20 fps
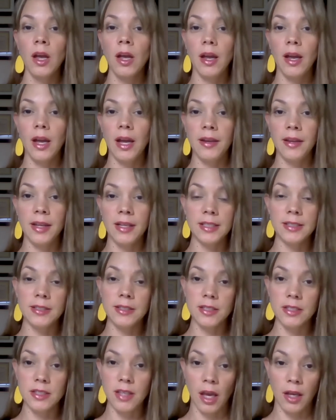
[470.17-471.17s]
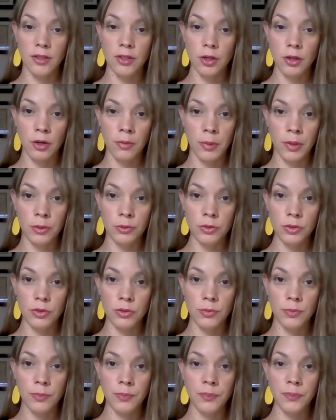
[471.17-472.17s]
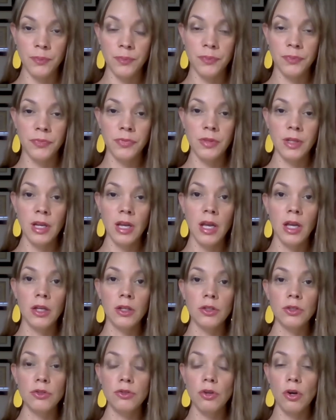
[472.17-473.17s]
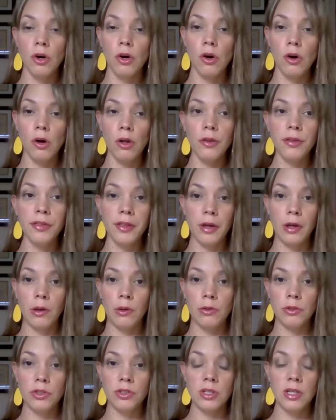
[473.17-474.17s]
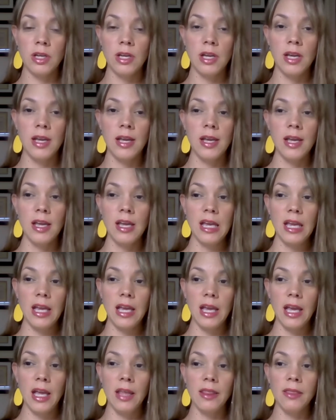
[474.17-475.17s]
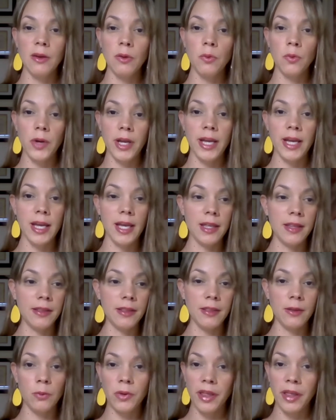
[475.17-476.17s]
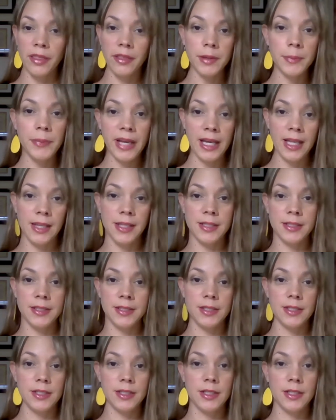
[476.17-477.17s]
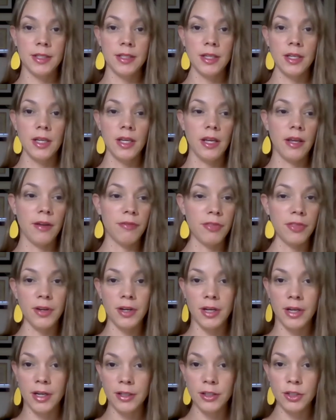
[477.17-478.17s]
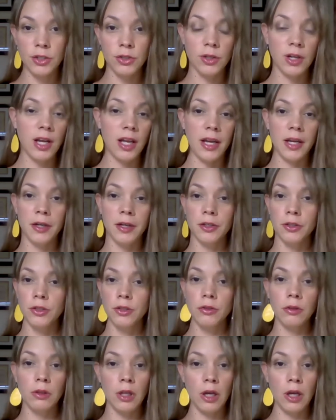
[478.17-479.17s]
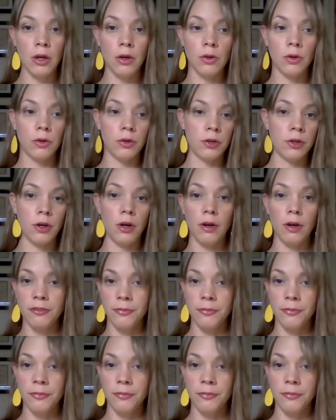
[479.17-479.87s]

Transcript: And then it's the sex hormones. So all those, in the way they're balanced, if they're too high or too low or off